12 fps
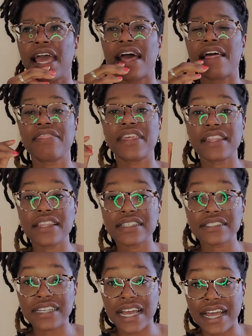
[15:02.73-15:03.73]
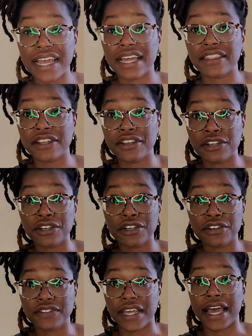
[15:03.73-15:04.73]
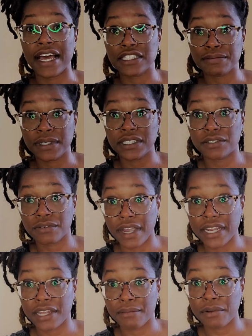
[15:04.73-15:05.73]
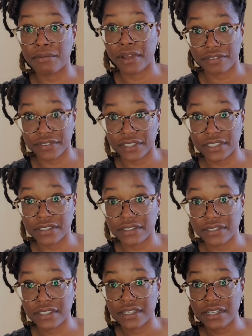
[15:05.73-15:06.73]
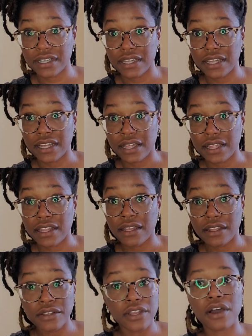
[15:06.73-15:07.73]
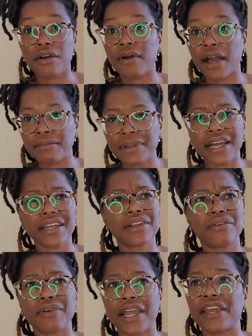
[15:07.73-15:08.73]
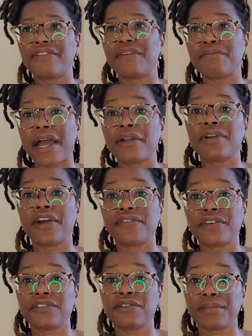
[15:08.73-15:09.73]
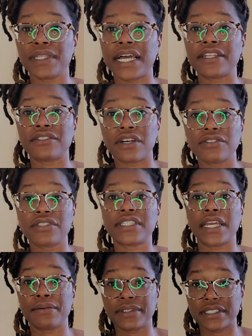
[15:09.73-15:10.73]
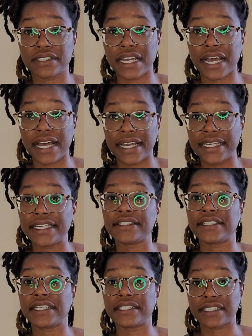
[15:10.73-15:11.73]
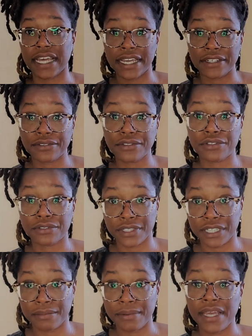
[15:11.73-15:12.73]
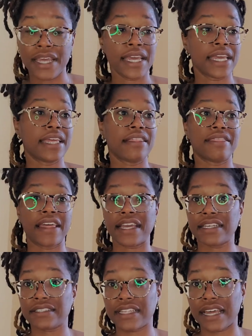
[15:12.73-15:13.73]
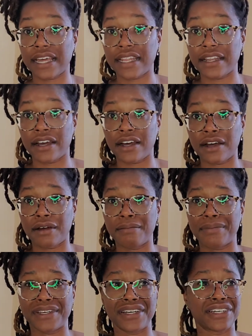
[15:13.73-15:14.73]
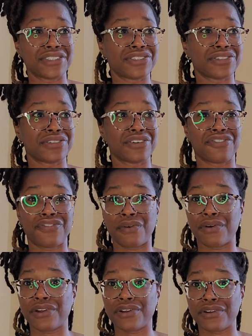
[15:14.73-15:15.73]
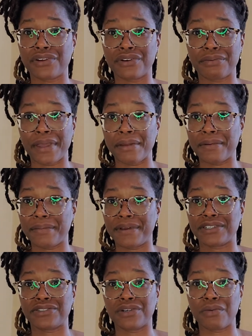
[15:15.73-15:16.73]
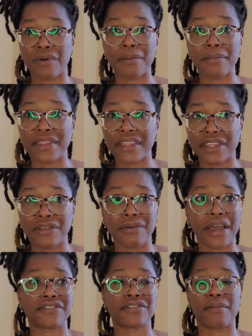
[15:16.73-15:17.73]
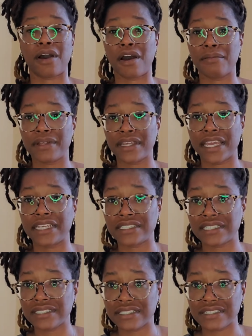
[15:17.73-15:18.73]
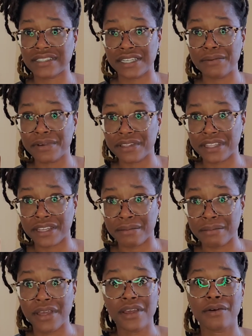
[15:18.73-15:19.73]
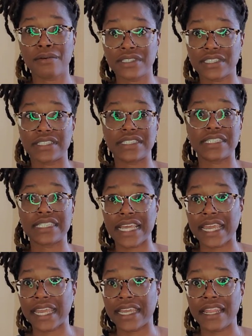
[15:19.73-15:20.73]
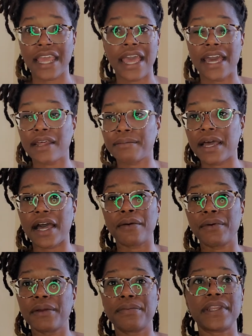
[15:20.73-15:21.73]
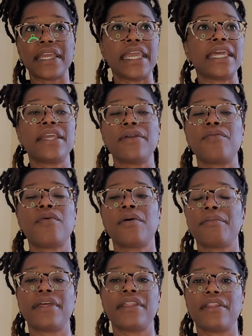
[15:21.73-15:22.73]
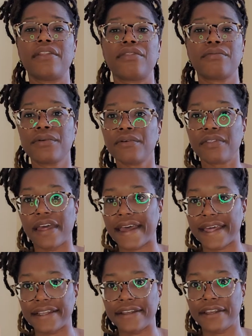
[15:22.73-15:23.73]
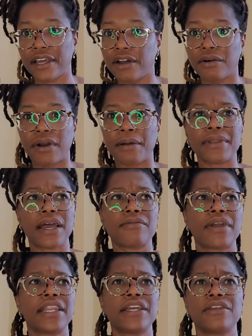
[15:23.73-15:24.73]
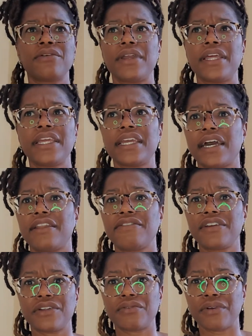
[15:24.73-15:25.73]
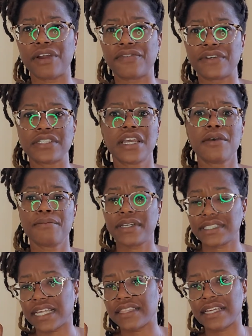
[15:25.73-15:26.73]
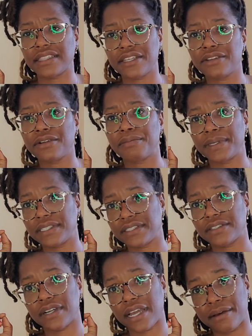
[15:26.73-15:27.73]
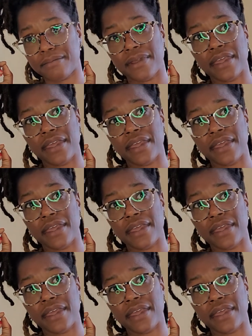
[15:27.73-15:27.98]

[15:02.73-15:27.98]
And then this guy had the nerve to ask me to write him a reference. No, I'm not gonna write. If my reference would be like, don't stay with this guy, he's an entitled creep. He thinks that because you're a foreigner, or maybe because you're a woman, that you have some obligation to sleep with him, which is insane. And I wouldn't put any woman through that. No, I'm not writing you any kind of good reference because I think that you're a piece of crap.